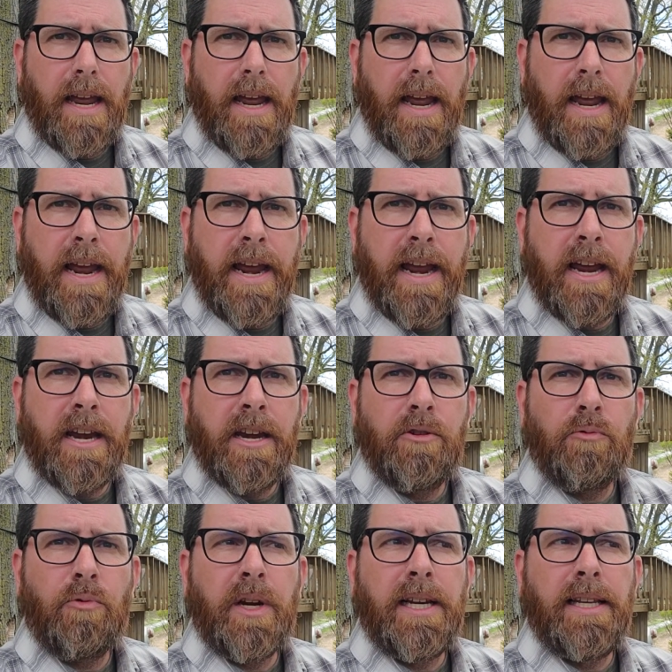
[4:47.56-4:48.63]

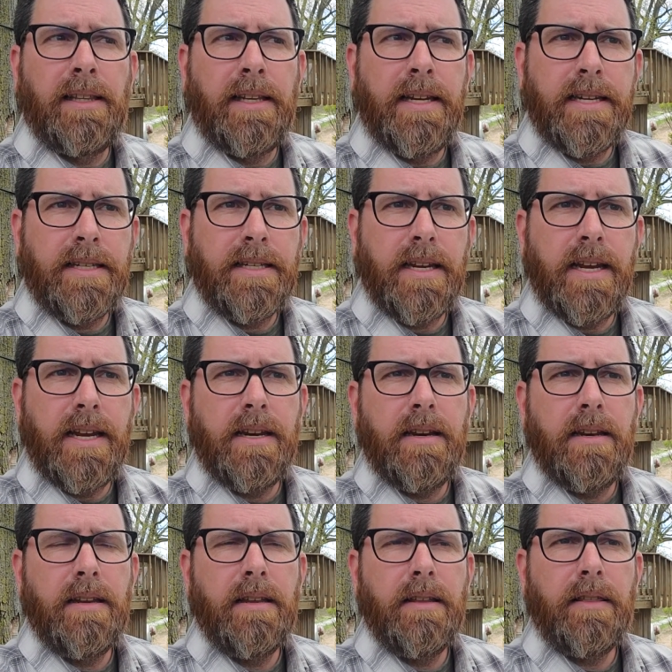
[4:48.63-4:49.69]
and
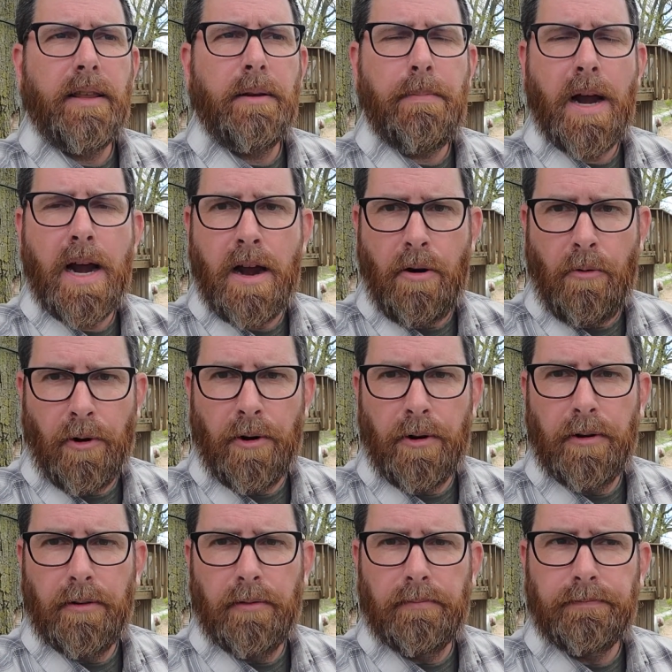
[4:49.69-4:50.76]
releasing the power